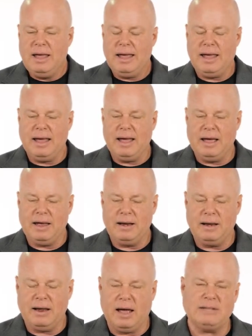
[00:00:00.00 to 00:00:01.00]

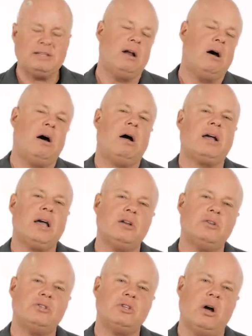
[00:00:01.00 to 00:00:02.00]
and I said, oh, I got to
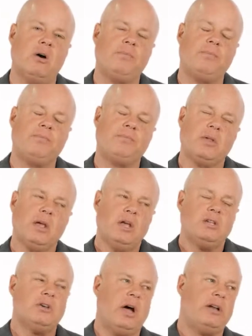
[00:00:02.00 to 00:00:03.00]
do a show.
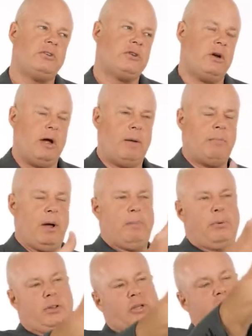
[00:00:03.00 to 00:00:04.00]
So I
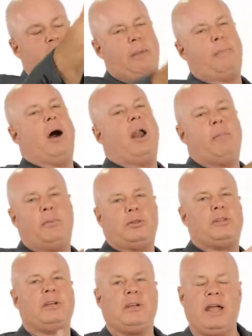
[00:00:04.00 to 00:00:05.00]
put the tripod, I put
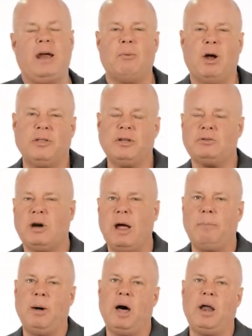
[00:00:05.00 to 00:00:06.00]
the camera on the
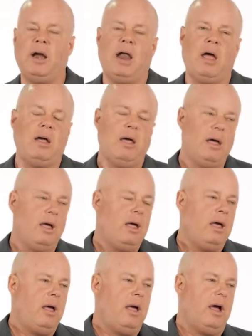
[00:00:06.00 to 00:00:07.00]
tripod, and I
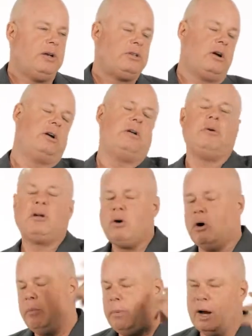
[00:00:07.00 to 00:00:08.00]
turned the
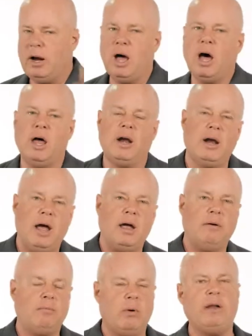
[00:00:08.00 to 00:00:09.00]
record button on, and
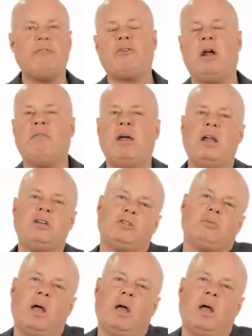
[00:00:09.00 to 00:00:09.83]
I went in front of it, and I just